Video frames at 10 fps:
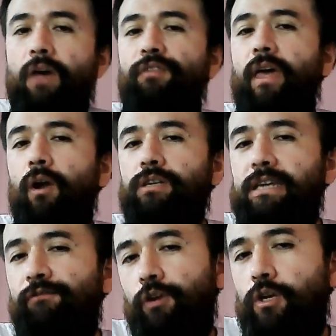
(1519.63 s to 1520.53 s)
they are
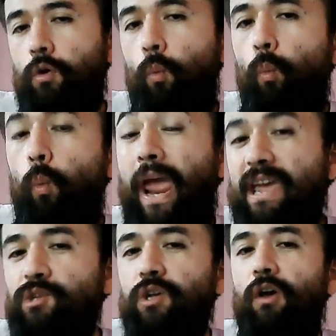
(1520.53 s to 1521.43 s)
different
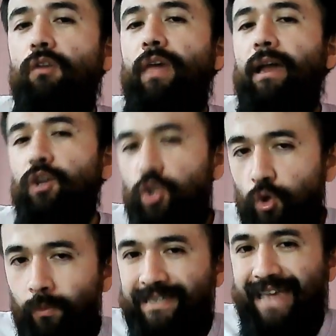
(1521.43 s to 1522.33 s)
ways that
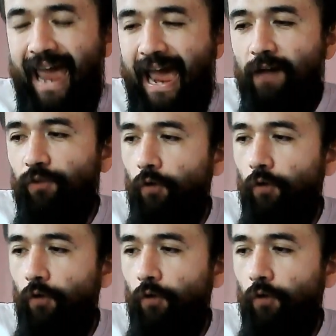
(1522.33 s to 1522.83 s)
humans have